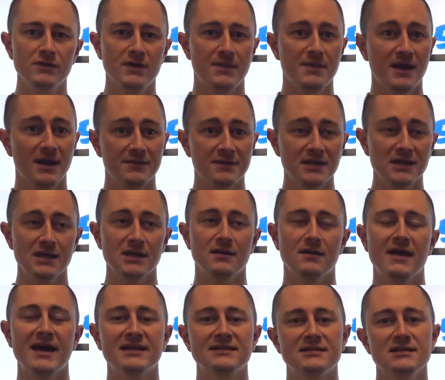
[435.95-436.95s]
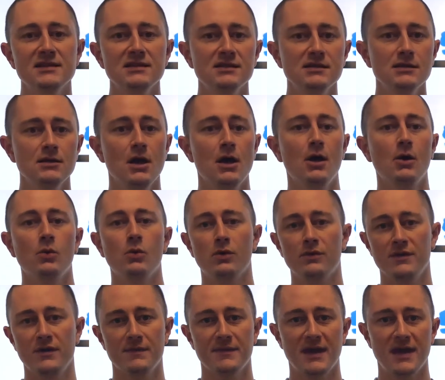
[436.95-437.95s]
And then at the end of that season, well,
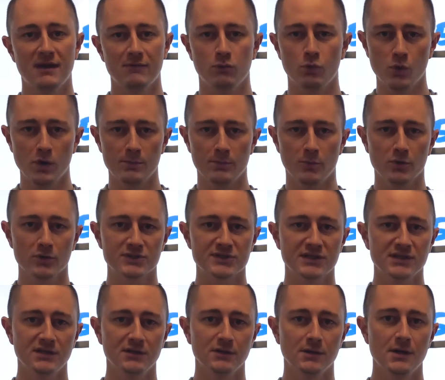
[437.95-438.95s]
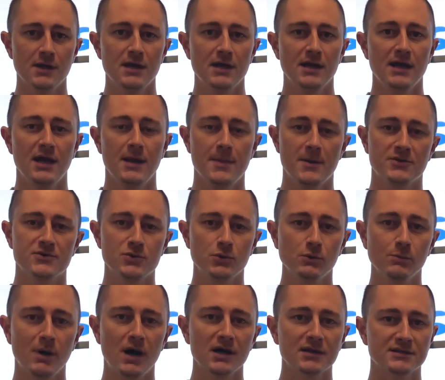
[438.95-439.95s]
then they have one more skill in their
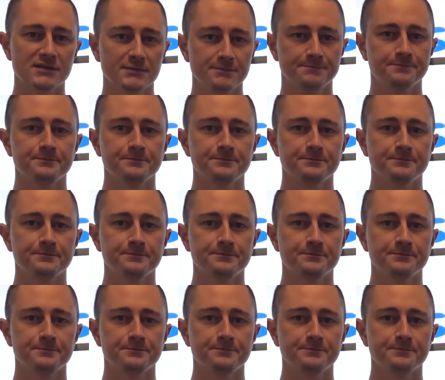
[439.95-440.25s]
toolbox.